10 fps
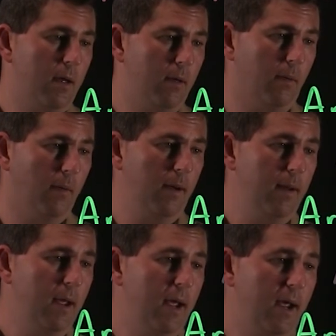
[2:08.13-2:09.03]
All
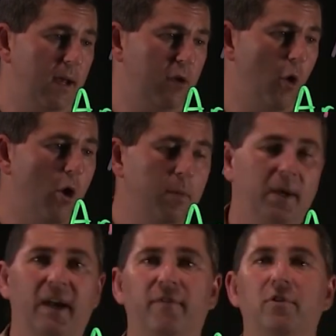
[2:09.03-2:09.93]
right. And so all I'm
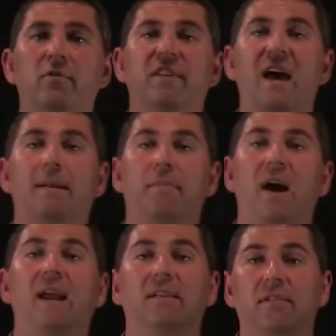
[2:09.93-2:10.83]
going to have to do is add up the
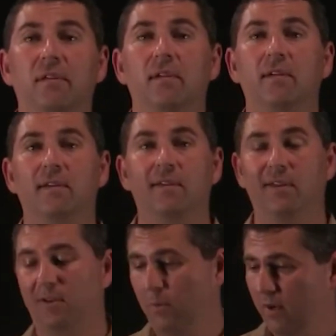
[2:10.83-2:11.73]
heights.
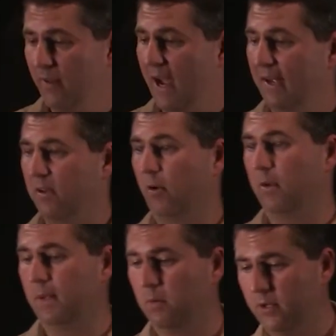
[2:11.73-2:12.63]
And so what are the heights going
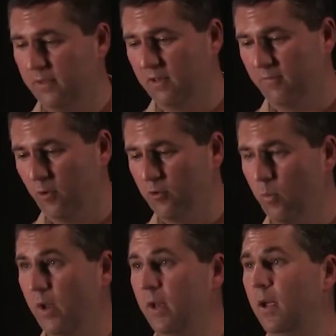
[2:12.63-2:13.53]
to be? Well, this first
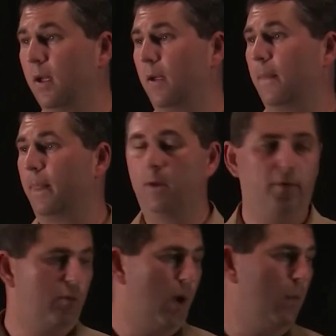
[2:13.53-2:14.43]
one, it
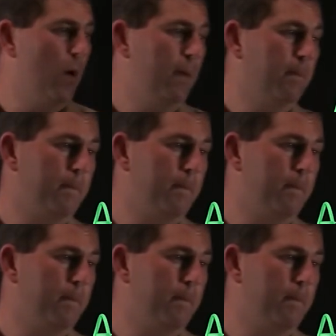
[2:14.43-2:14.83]
was y1.